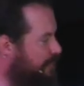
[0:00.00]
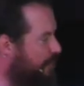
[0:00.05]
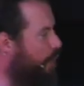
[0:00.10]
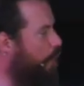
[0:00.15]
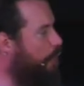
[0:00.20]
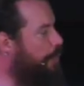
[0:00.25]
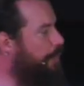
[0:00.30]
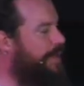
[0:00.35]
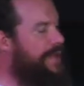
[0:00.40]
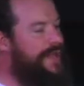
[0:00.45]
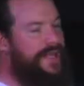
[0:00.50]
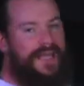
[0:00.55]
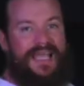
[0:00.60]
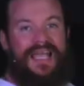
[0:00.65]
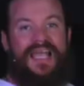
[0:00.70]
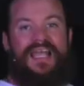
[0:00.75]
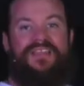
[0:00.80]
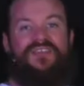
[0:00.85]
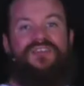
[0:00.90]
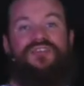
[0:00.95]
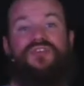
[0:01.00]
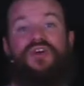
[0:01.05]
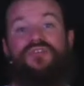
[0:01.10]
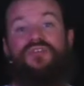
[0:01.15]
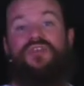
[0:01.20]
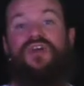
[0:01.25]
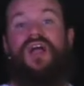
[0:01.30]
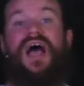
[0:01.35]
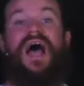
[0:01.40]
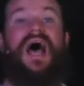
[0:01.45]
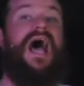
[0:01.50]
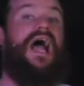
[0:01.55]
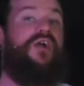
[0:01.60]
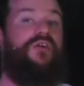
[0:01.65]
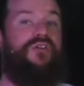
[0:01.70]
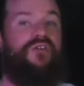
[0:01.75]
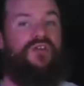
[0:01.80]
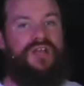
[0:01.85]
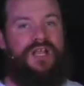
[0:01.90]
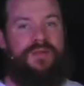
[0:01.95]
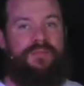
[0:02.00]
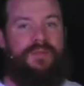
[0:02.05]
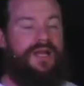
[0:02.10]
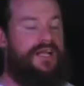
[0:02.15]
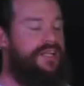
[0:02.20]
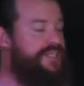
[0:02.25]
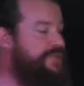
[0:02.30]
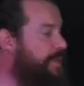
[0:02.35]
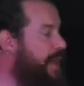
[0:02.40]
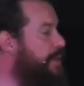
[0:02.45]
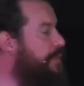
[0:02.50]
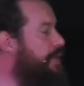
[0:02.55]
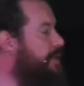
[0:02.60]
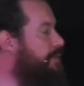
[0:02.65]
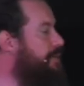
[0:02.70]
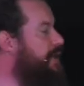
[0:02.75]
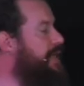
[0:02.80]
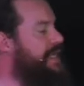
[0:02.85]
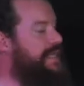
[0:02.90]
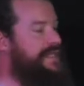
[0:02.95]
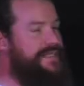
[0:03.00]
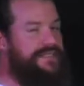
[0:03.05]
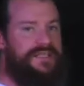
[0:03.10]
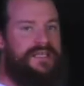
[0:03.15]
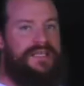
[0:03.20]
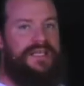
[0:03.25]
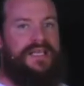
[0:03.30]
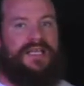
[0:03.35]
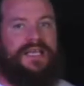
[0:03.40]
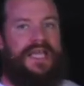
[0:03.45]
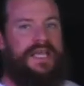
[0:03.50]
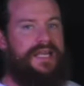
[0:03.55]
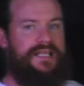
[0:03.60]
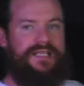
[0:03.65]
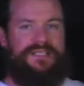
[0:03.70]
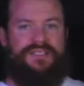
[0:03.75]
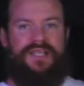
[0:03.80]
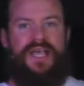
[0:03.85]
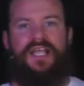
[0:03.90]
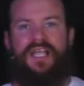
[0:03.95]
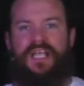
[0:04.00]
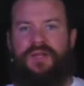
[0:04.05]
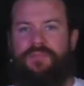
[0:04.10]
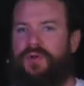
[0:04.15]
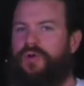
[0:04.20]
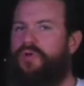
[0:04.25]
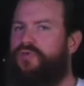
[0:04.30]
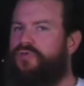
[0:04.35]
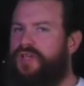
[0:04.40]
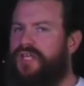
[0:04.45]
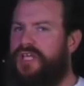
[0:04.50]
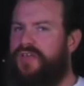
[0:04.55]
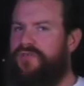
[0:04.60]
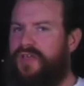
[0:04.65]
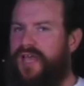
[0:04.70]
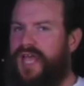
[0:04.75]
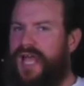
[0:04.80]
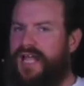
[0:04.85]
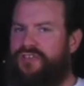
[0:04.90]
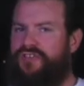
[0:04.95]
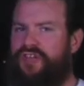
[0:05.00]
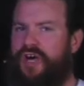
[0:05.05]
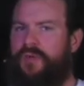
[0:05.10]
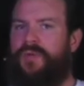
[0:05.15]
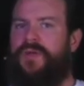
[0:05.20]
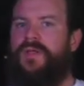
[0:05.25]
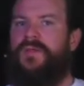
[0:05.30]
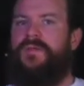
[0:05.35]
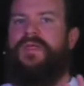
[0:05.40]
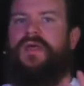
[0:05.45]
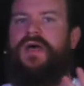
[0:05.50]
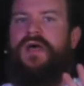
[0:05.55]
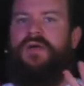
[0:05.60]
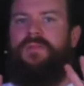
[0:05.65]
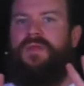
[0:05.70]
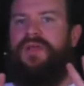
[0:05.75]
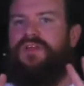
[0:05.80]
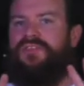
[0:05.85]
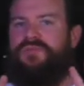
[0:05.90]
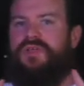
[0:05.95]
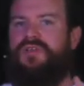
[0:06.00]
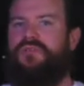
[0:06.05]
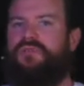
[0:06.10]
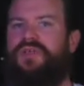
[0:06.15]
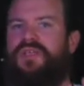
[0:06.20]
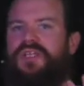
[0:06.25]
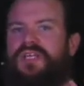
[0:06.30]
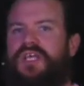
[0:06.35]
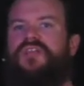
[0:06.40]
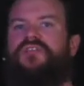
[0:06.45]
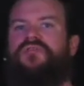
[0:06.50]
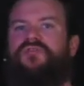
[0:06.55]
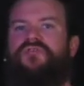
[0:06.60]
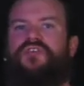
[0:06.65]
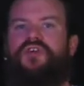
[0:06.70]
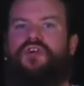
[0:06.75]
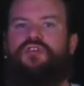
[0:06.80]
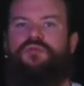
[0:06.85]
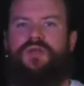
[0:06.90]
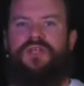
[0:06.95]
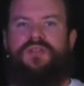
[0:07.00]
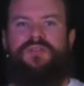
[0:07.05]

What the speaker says: SOAP is another acronym, and I'll explain what it means in a second. But I also want to give you a heads up, because sometimes we can get confused.